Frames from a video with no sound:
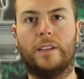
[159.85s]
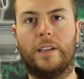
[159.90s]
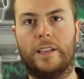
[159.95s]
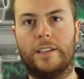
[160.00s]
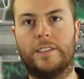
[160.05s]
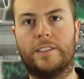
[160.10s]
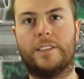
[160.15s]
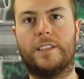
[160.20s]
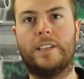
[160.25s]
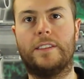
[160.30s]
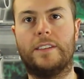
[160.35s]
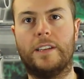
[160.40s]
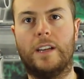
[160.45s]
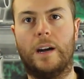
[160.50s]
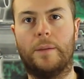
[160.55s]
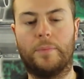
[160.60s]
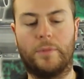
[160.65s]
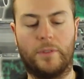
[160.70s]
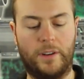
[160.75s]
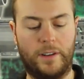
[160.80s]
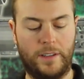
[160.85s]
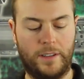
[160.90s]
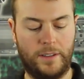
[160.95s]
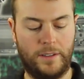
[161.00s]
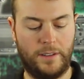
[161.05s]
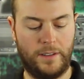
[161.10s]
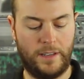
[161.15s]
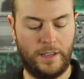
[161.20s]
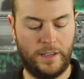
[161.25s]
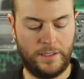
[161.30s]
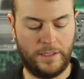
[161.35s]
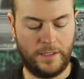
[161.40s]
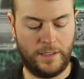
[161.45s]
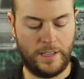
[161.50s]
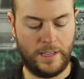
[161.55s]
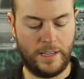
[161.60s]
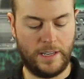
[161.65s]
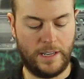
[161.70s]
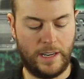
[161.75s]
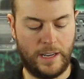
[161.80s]
and seat the upper into
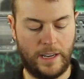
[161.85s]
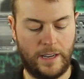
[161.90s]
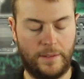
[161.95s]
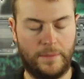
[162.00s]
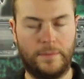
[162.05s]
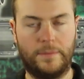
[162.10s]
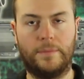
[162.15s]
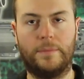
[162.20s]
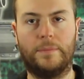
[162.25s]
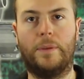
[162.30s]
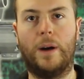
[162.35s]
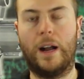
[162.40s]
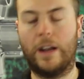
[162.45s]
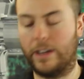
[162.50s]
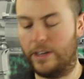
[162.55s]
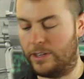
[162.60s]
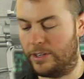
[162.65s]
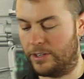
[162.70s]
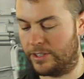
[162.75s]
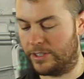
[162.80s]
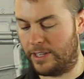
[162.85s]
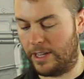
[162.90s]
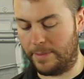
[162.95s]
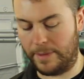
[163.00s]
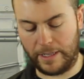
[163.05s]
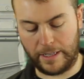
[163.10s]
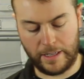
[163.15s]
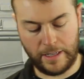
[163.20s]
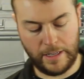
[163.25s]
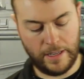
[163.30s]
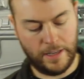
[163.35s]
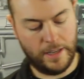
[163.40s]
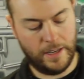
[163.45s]
the pocket of your stomach.